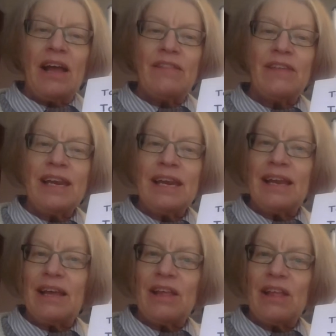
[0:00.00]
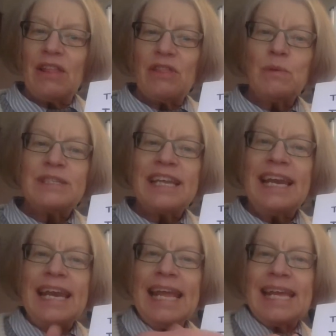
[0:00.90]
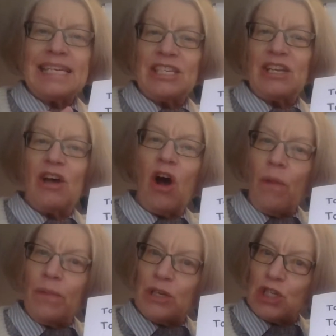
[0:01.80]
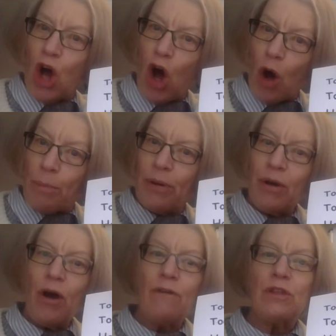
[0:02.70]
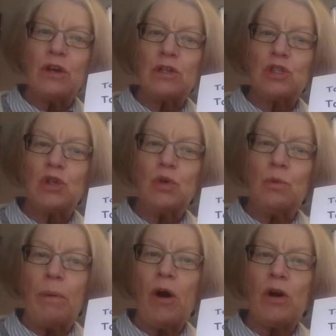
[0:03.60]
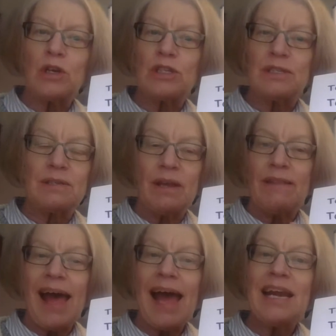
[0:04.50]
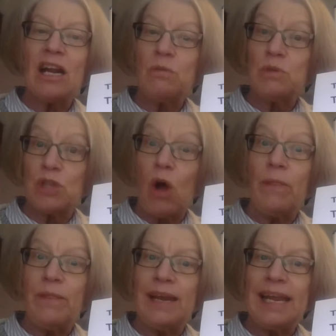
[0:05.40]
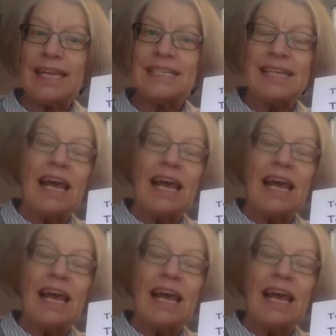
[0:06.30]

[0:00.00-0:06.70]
There was a lid on the top of the toolbox. The handle was on the lid.